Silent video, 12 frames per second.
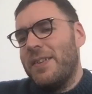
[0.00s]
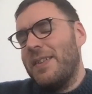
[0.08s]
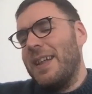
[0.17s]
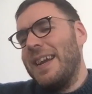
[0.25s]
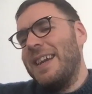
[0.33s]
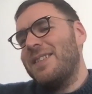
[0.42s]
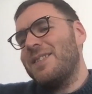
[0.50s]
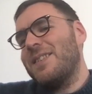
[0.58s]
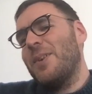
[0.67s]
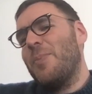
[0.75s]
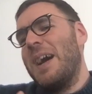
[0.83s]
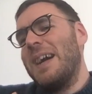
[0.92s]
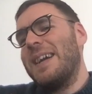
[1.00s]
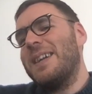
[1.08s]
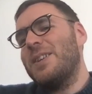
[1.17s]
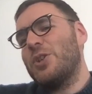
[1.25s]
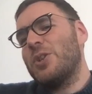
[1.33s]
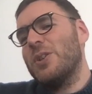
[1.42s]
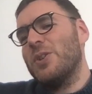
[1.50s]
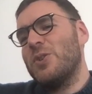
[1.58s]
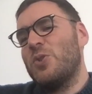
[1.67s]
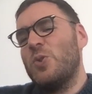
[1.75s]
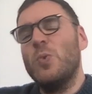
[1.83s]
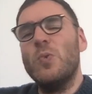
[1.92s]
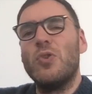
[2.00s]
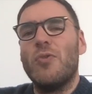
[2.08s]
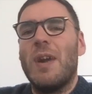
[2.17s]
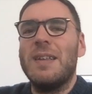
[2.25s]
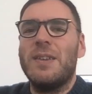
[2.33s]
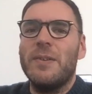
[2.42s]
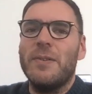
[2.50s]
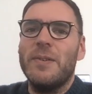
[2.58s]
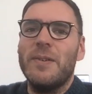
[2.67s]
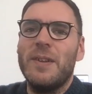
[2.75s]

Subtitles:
like it's a package that's too granular.